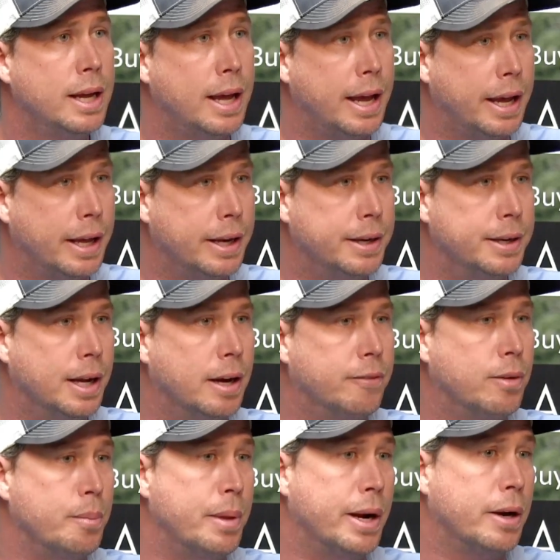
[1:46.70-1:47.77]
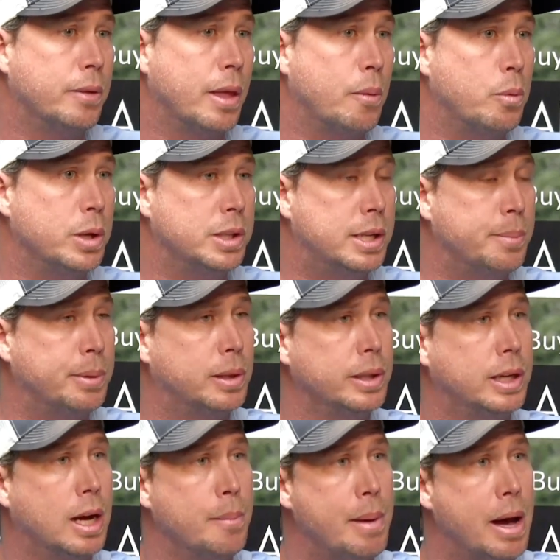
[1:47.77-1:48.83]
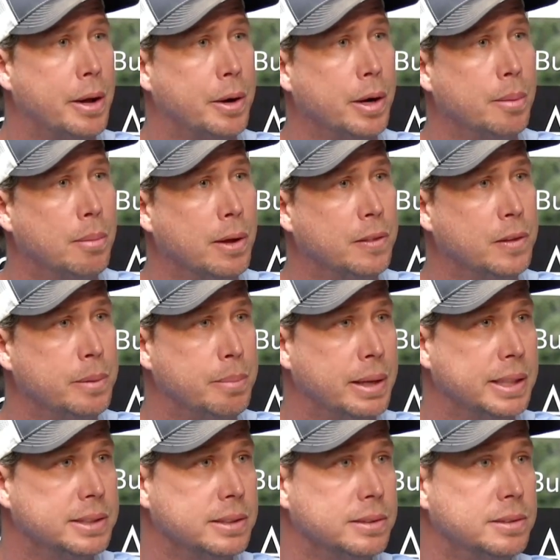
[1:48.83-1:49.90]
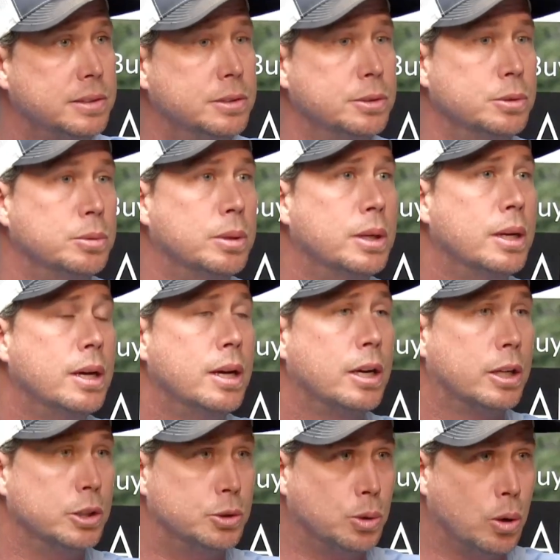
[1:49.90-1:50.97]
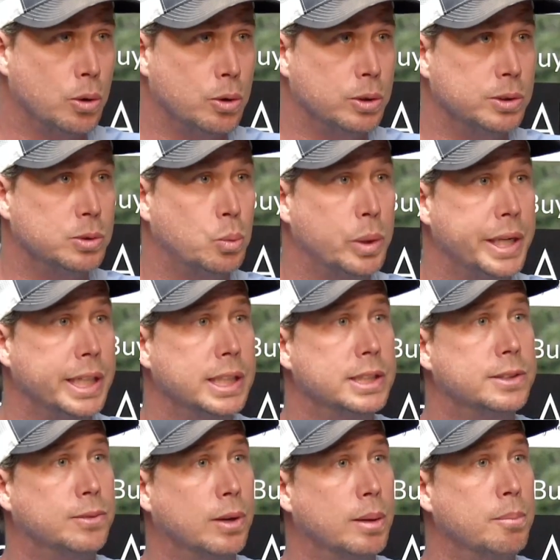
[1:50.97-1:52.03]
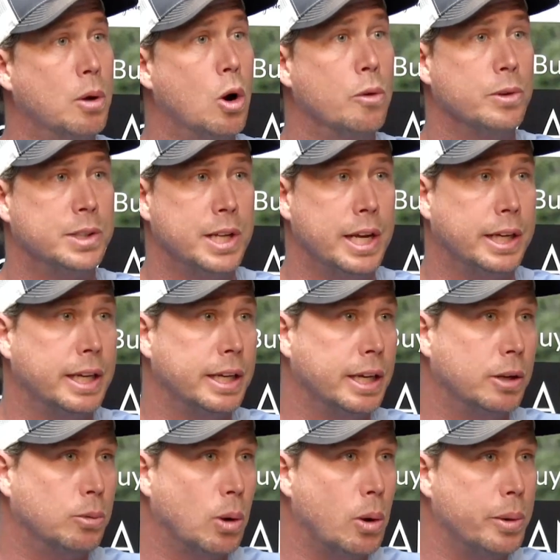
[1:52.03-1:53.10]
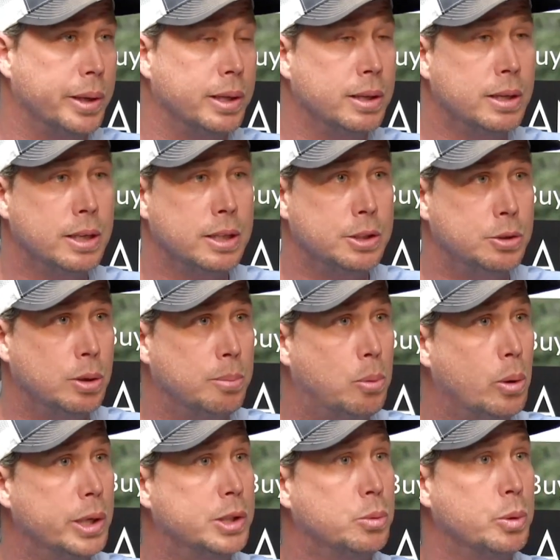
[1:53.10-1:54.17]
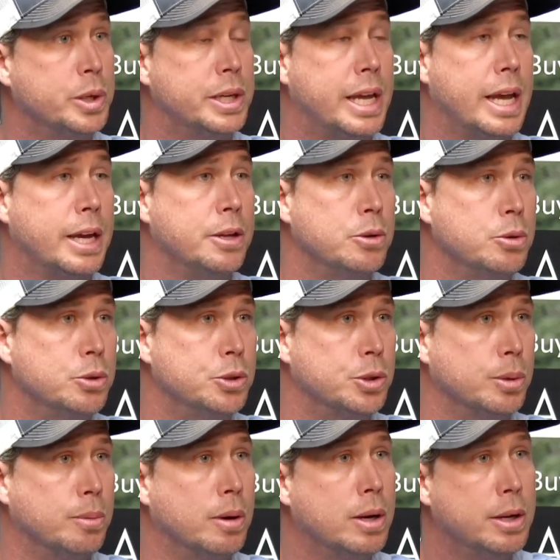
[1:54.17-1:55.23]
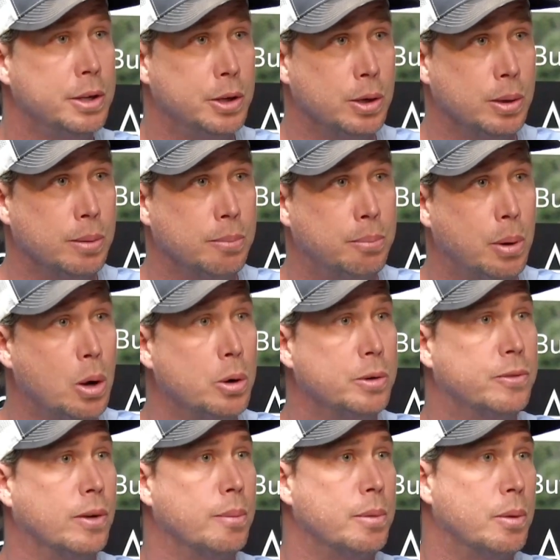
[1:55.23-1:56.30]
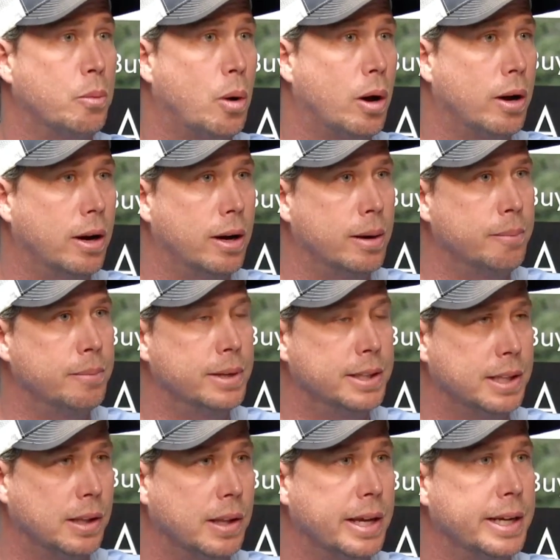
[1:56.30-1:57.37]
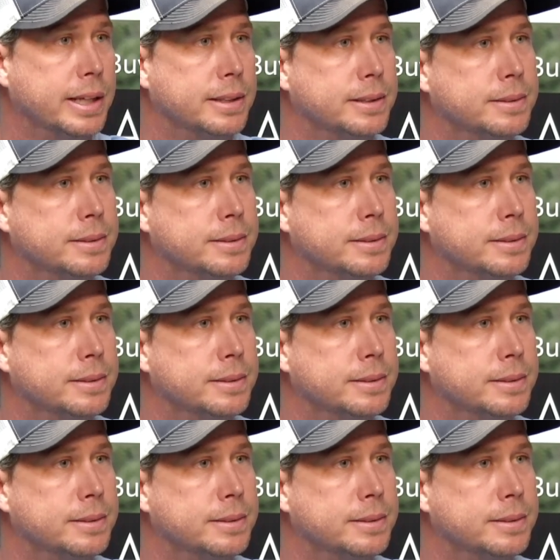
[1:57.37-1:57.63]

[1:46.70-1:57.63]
And uh, from there, then we typically come out on a monthly basis to control those weeds from overtaking and growing to a point to where you can't use your your boat from the um, in the lake.